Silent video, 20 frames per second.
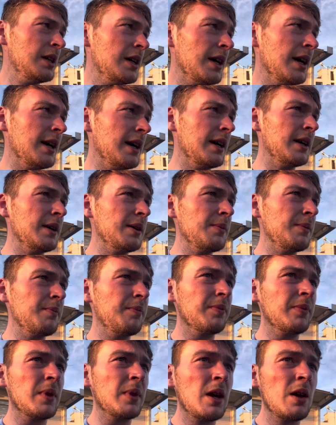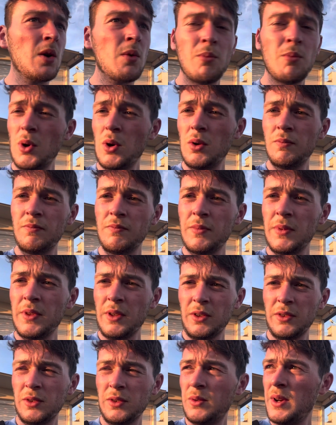But in the
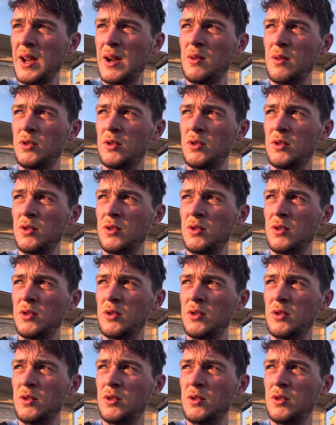hostel now,